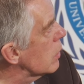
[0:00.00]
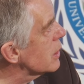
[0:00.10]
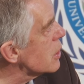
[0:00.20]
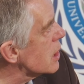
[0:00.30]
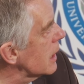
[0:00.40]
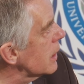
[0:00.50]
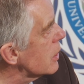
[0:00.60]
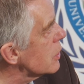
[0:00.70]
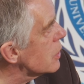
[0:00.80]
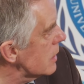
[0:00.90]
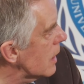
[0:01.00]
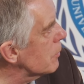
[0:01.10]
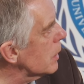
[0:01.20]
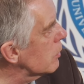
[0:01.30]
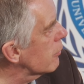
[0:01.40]
religious leaders
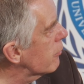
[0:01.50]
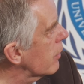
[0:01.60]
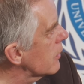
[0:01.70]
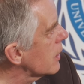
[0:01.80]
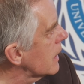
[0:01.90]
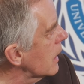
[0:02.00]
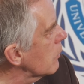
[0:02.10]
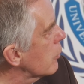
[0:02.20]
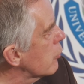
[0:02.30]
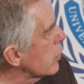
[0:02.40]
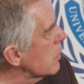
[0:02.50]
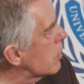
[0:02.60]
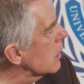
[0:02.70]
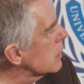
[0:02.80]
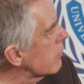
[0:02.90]
and people of faith can help
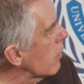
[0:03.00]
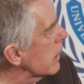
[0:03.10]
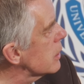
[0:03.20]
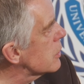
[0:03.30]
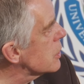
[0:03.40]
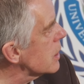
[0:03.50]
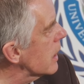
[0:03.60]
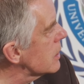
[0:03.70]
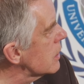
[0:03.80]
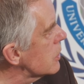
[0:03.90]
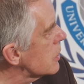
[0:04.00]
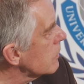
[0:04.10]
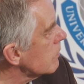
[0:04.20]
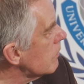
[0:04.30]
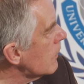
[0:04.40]
rebuild divided
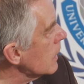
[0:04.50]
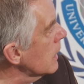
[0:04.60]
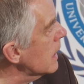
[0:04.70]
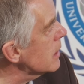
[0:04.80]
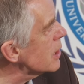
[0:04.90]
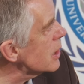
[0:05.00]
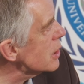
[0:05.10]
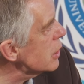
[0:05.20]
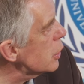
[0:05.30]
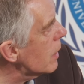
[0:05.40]
societies and assist in